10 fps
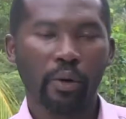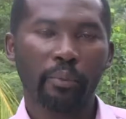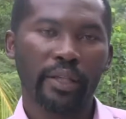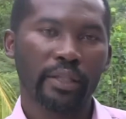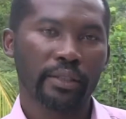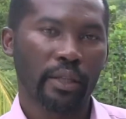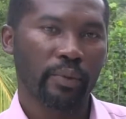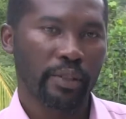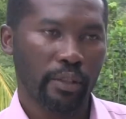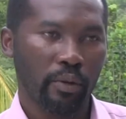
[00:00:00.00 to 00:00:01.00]
our means and
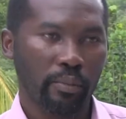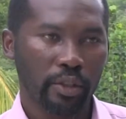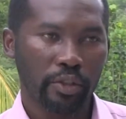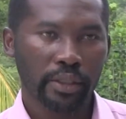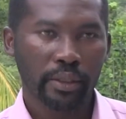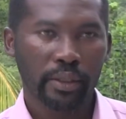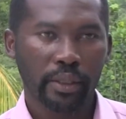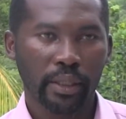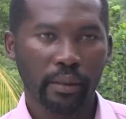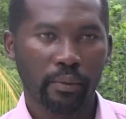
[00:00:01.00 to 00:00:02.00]
within our budget,
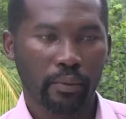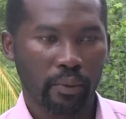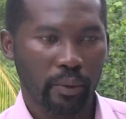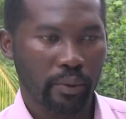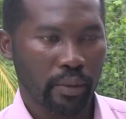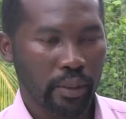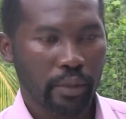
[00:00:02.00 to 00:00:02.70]
we will